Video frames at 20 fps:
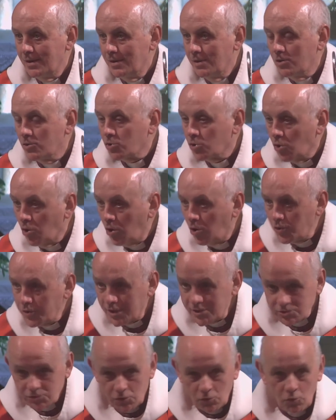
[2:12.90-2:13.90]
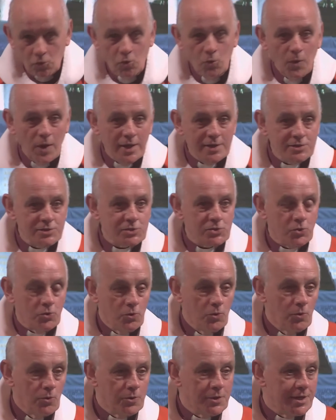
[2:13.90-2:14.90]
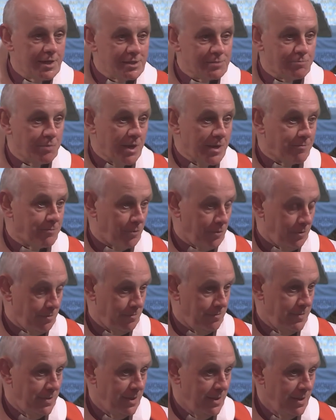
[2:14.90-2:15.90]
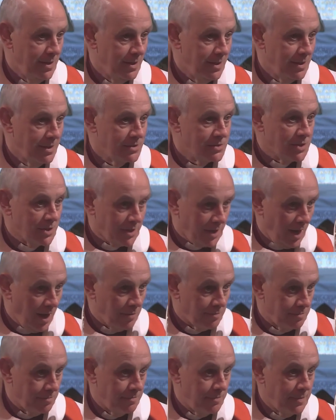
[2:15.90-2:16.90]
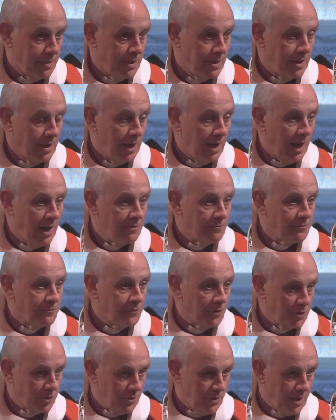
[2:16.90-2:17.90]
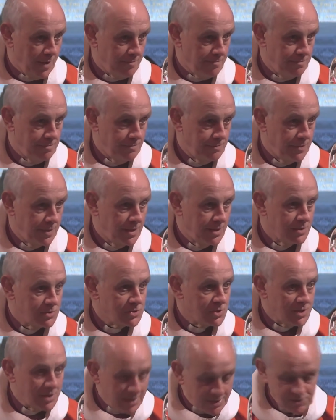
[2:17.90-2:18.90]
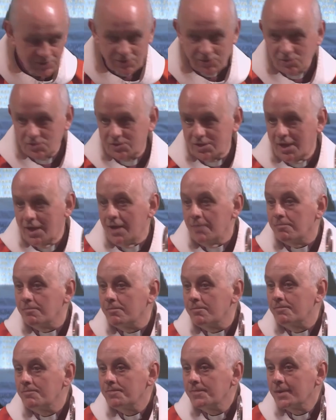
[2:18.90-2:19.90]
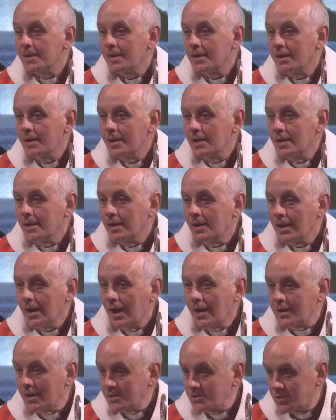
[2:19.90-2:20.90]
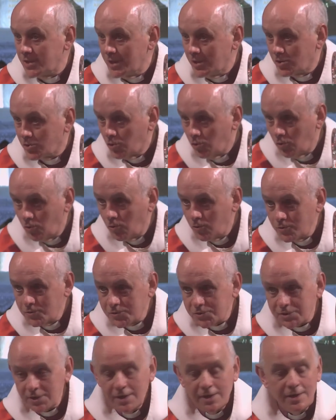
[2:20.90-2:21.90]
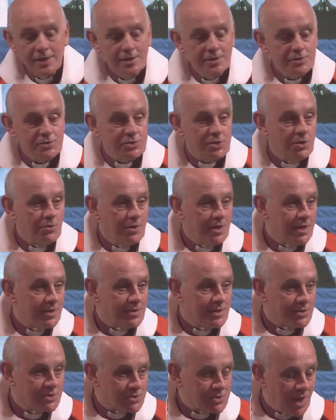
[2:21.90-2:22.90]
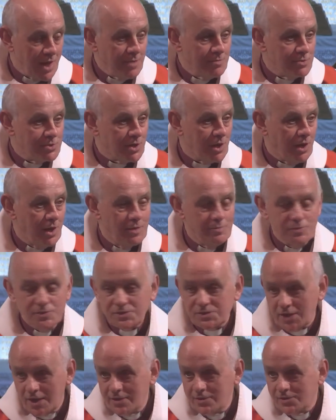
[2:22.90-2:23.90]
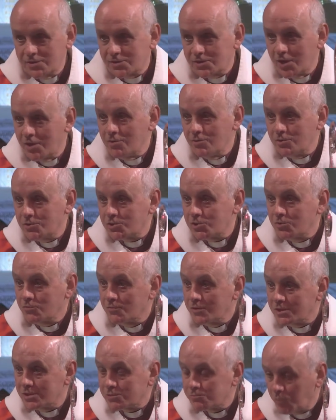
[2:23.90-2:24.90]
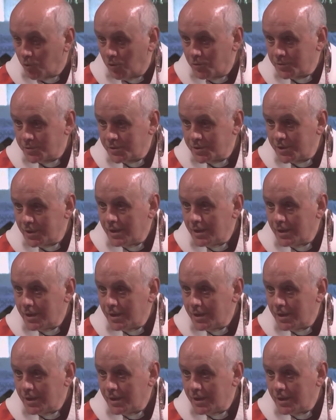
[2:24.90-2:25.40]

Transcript: God has always called his people to come and follow him, to listen to him. And as he calls, so he at the same time sends those who respond